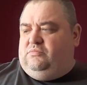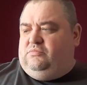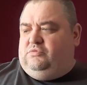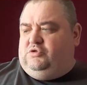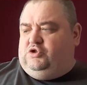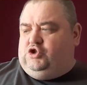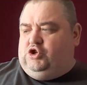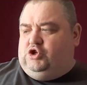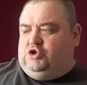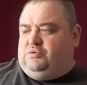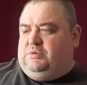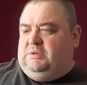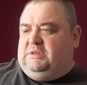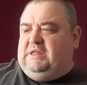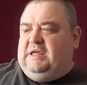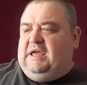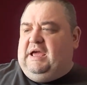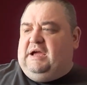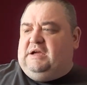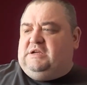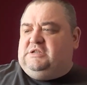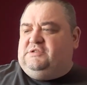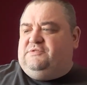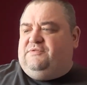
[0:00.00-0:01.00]
Just with the
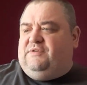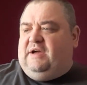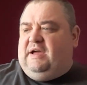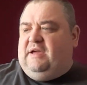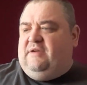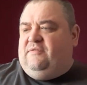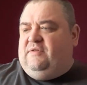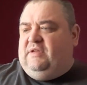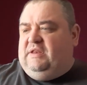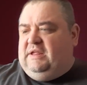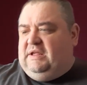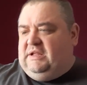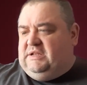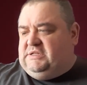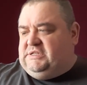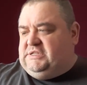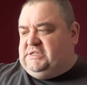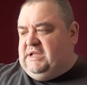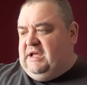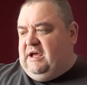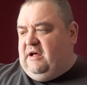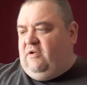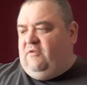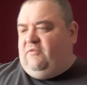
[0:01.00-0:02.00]
X5 in
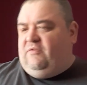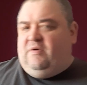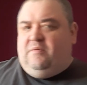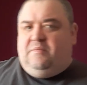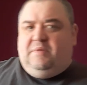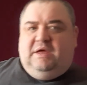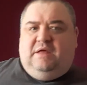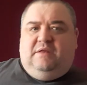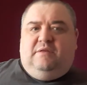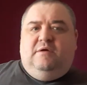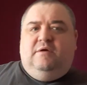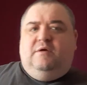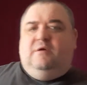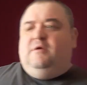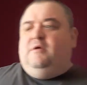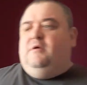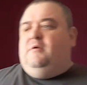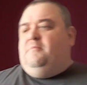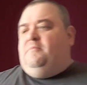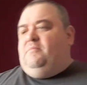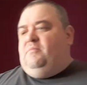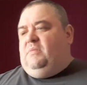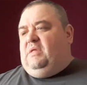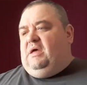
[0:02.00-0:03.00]
itself, I mean,
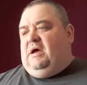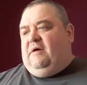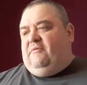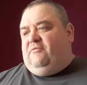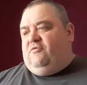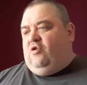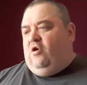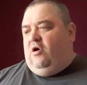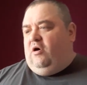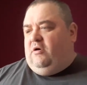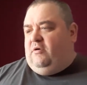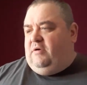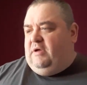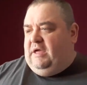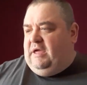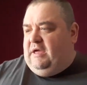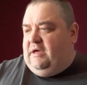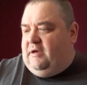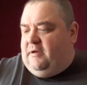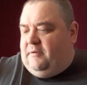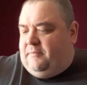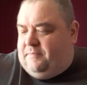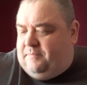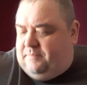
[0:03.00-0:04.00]
I've got
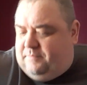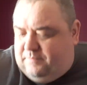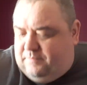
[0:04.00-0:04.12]
an